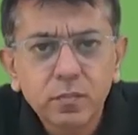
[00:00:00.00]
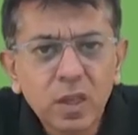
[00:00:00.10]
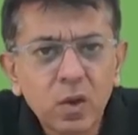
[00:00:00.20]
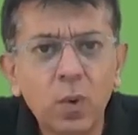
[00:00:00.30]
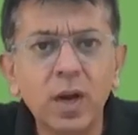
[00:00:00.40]

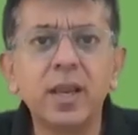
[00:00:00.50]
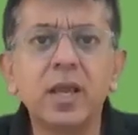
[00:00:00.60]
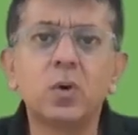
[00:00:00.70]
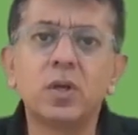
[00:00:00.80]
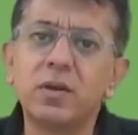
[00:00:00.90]
one day
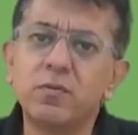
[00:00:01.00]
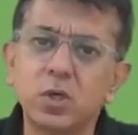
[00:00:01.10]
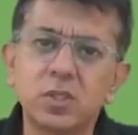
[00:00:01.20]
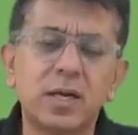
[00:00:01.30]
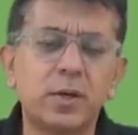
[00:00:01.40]
you all can
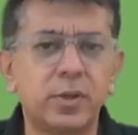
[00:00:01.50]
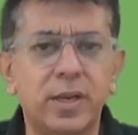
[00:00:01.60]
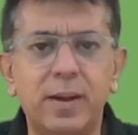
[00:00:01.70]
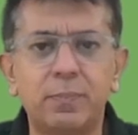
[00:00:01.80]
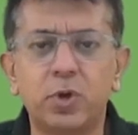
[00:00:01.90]
watch that on the
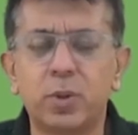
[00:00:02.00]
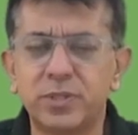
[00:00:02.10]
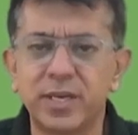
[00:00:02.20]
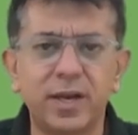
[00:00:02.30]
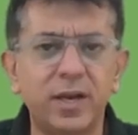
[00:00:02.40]
laptop
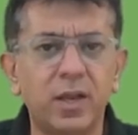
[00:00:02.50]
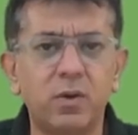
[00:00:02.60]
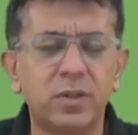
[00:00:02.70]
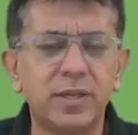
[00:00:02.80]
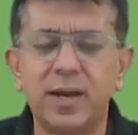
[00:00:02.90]
second day
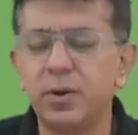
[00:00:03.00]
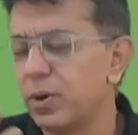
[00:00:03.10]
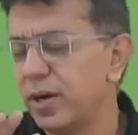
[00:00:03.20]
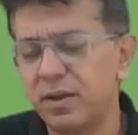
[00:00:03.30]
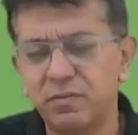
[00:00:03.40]
on the
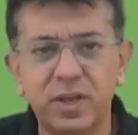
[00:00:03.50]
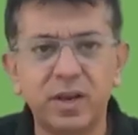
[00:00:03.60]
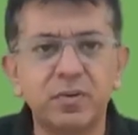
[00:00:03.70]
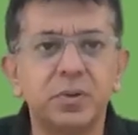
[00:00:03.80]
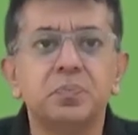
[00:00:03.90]
android app
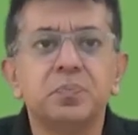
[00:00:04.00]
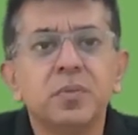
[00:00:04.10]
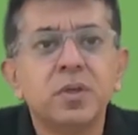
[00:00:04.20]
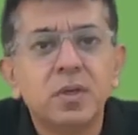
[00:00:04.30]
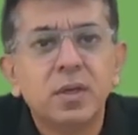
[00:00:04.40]
wherever
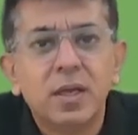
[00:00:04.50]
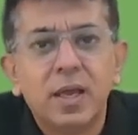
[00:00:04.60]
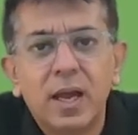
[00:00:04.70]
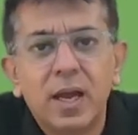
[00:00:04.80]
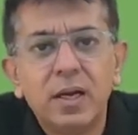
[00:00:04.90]

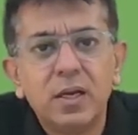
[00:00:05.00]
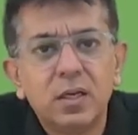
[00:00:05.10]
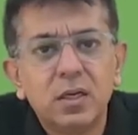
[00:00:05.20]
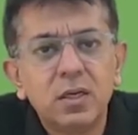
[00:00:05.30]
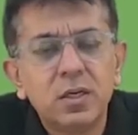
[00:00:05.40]
and
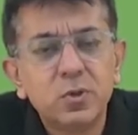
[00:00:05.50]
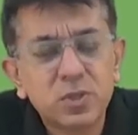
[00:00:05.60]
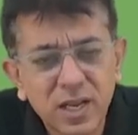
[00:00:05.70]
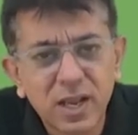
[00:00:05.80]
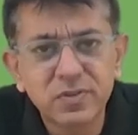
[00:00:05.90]
uh, you
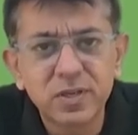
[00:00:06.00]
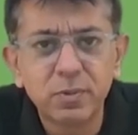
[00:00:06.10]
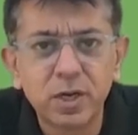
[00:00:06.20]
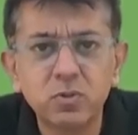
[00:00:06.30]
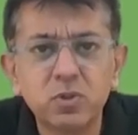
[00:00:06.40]
still have
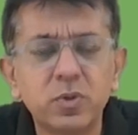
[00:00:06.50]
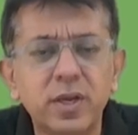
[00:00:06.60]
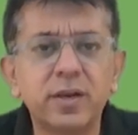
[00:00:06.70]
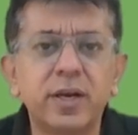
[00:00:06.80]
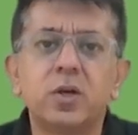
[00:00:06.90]
some doubts you
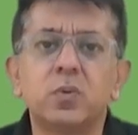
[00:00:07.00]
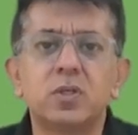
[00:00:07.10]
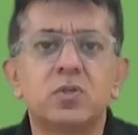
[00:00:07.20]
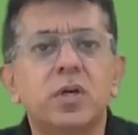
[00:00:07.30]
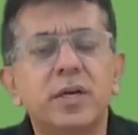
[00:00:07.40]
can write to
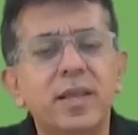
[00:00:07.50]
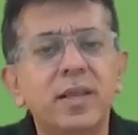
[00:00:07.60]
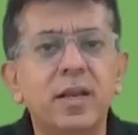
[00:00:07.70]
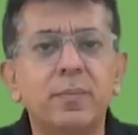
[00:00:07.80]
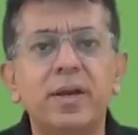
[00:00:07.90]
us on our
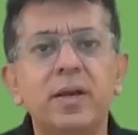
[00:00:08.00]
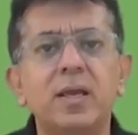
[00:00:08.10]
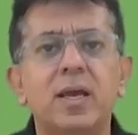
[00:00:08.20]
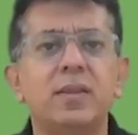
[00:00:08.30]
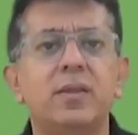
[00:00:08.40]
telegram
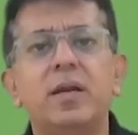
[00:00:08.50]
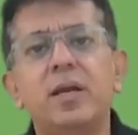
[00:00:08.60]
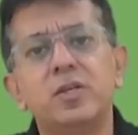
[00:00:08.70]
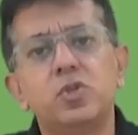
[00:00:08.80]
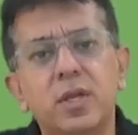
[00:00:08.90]
id at the
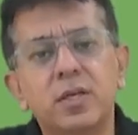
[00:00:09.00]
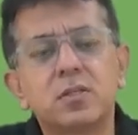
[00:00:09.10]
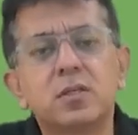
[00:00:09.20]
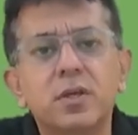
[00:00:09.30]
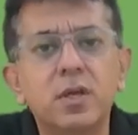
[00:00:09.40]
rate
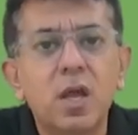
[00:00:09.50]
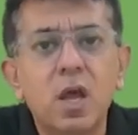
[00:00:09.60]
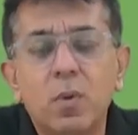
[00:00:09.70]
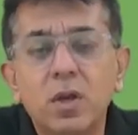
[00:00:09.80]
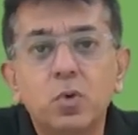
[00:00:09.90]
ajnext
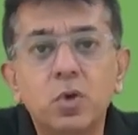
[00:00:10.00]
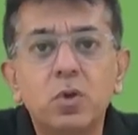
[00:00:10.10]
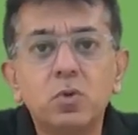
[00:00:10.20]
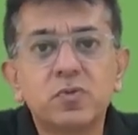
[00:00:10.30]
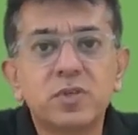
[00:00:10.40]
one good
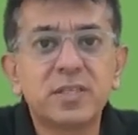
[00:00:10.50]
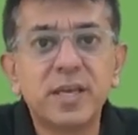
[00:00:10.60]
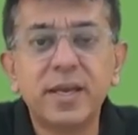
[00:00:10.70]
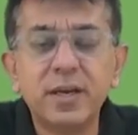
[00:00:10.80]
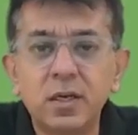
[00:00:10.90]
news for
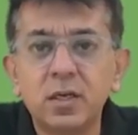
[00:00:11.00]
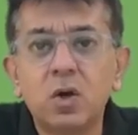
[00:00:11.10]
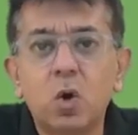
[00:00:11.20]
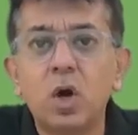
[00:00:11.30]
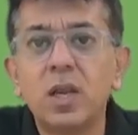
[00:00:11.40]
ca inter
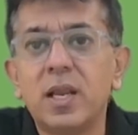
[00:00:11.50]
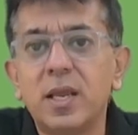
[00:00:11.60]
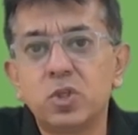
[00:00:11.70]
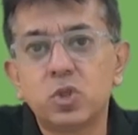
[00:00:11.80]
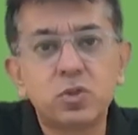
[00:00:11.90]
all our
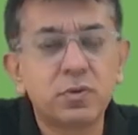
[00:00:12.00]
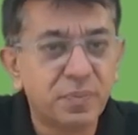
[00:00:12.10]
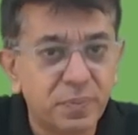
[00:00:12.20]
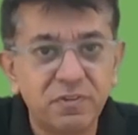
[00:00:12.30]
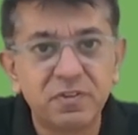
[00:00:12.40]
lectures of
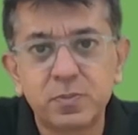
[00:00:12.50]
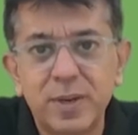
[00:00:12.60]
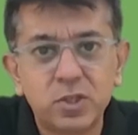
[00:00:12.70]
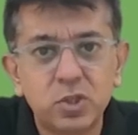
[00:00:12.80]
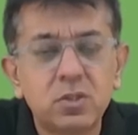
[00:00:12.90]
the previous
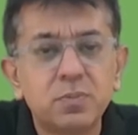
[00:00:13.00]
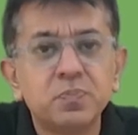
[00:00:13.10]
batches